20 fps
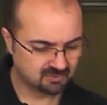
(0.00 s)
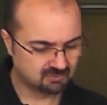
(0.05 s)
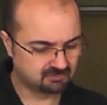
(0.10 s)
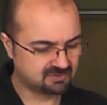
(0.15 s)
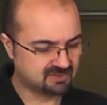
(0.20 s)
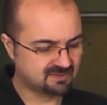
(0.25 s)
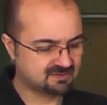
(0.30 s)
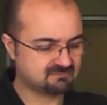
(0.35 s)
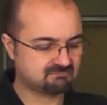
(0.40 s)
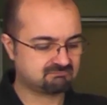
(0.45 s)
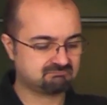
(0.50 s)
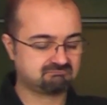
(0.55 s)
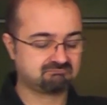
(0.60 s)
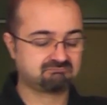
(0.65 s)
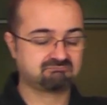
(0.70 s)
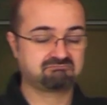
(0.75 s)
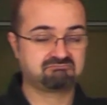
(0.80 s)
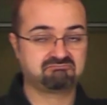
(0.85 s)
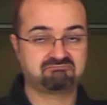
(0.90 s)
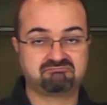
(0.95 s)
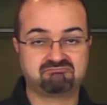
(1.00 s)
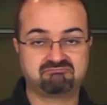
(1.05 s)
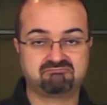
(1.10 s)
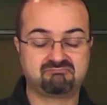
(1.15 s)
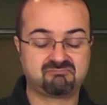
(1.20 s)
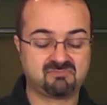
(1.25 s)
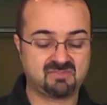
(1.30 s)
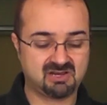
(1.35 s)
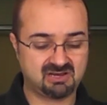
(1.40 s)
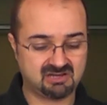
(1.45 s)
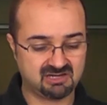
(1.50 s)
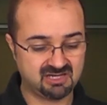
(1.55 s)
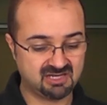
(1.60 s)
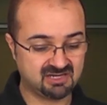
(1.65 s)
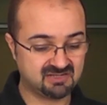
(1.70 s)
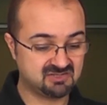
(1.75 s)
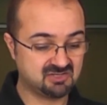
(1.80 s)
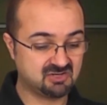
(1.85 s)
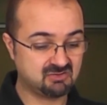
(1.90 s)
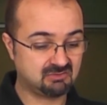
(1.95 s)
Just clean
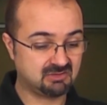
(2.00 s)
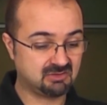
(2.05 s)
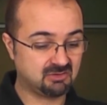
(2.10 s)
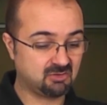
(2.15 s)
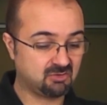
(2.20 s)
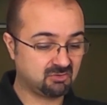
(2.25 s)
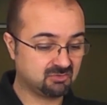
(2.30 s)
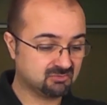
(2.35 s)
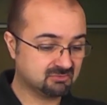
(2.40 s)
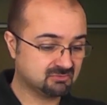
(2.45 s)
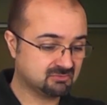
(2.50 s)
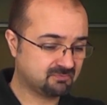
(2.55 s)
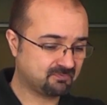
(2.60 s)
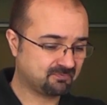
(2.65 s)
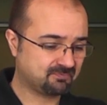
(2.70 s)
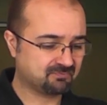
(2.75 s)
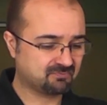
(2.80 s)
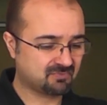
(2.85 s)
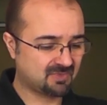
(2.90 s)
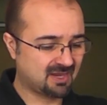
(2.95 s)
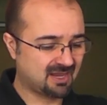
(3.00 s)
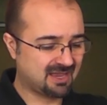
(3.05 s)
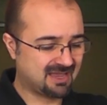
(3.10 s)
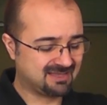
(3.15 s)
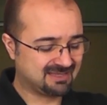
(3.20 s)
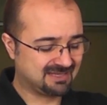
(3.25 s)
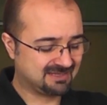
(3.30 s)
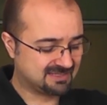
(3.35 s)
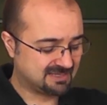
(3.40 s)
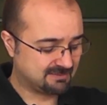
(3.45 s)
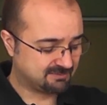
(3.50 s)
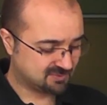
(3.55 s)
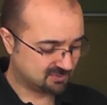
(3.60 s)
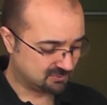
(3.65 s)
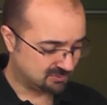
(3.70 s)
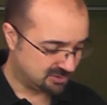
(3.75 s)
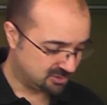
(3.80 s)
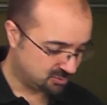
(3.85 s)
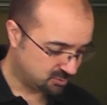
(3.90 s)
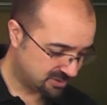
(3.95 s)
as you go along, and that's
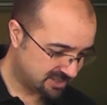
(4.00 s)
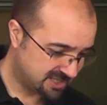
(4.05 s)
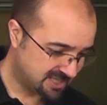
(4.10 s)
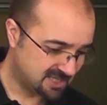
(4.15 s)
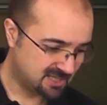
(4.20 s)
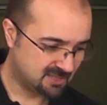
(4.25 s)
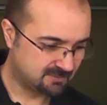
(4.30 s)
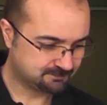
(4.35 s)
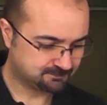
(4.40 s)
absolutely okay.